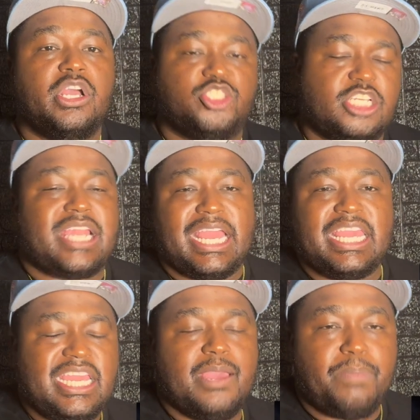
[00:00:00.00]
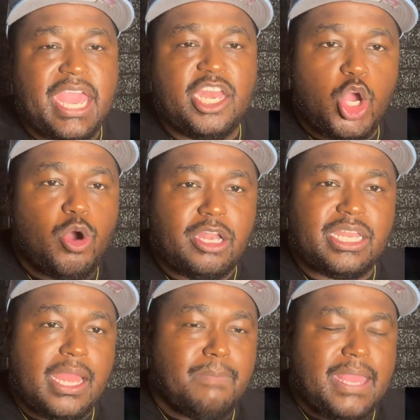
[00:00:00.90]
Just like he get paid to go out
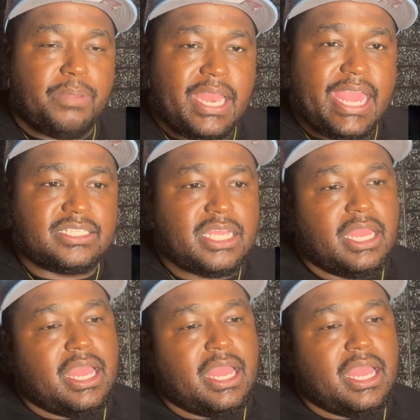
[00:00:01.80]
there and make plays.